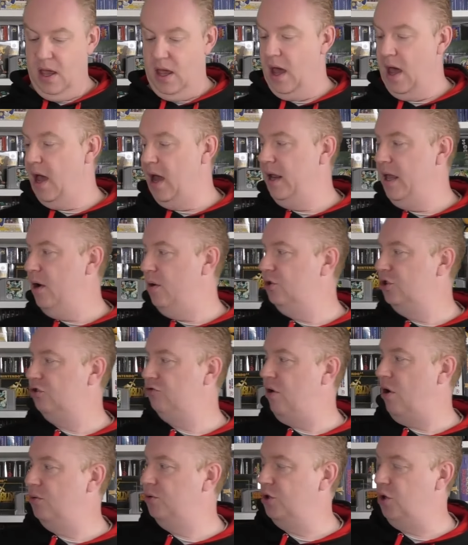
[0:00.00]
The Elder
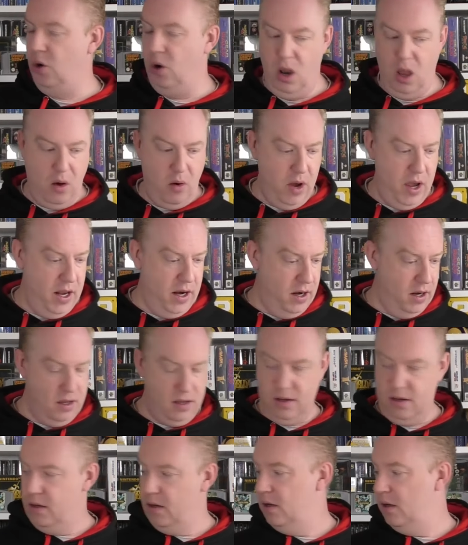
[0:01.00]
Scrolls Online,
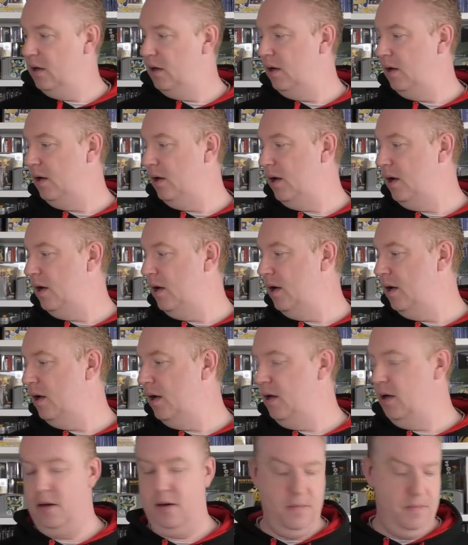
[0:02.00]

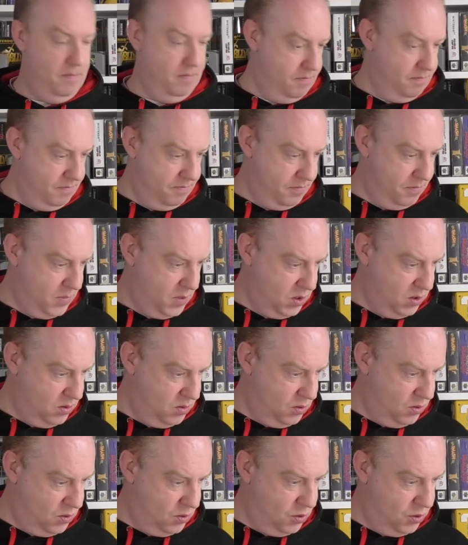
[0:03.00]
£1.50
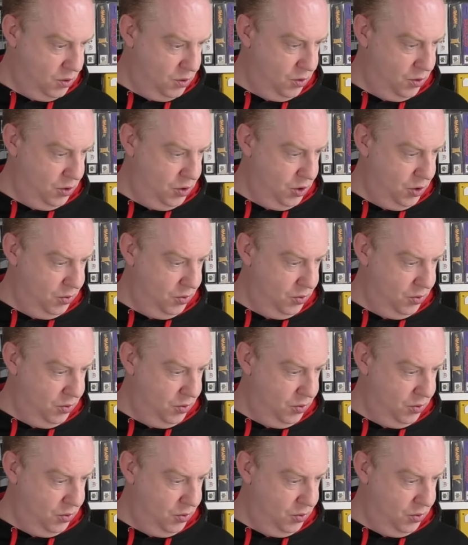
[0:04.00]
at